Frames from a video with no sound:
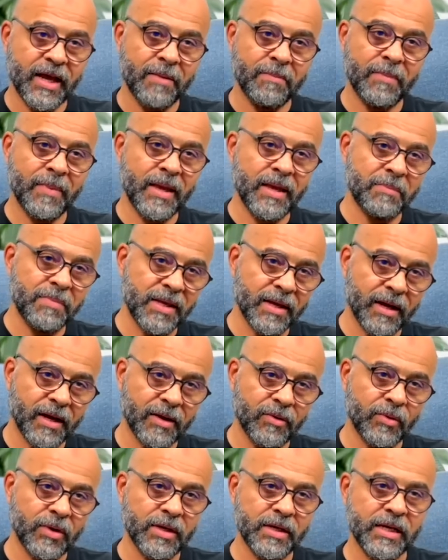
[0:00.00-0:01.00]
maybe I
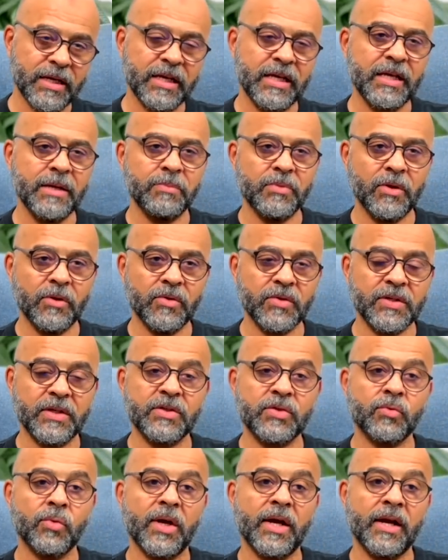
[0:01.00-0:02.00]
will keep those
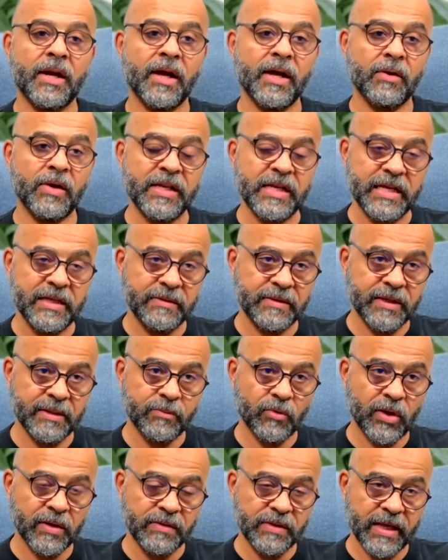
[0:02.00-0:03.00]
as well. I'll need them
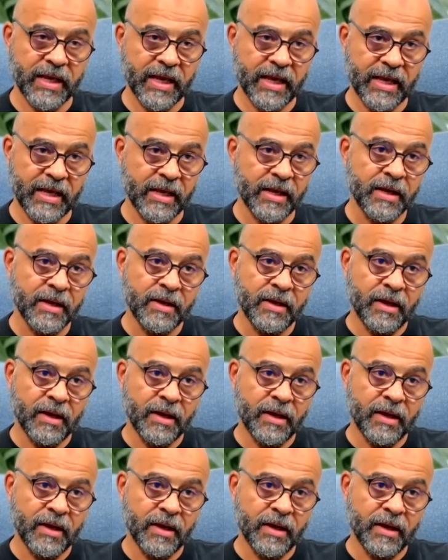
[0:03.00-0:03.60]
one day,